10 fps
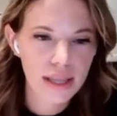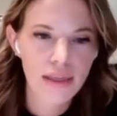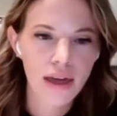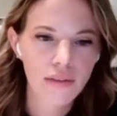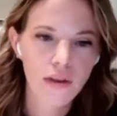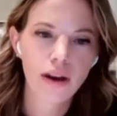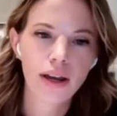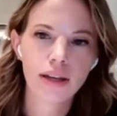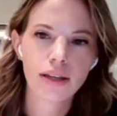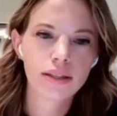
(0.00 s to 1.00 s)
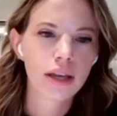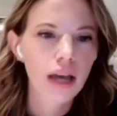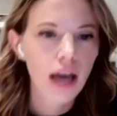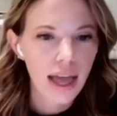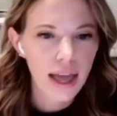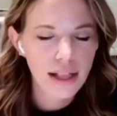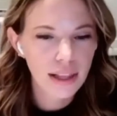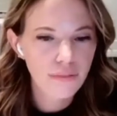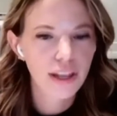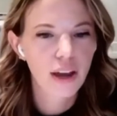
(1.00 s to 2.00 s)
And then there is a
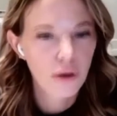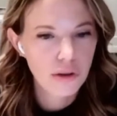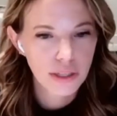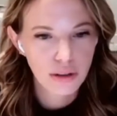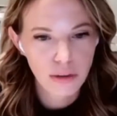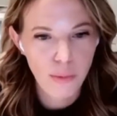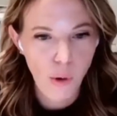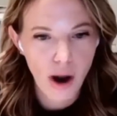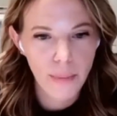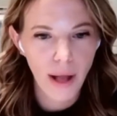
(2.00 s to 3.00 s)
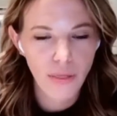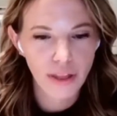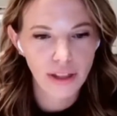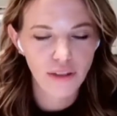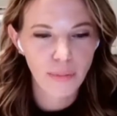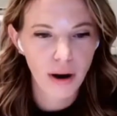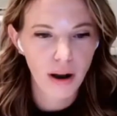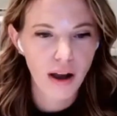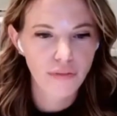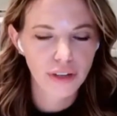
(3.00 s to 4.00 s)
Cliff link where you can learn more about the Cliff Bar
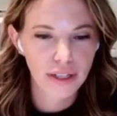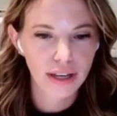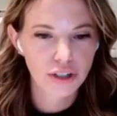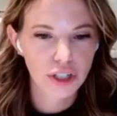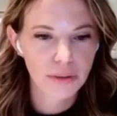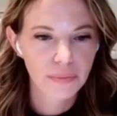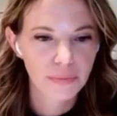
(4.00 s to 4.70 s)
Coffee Collection.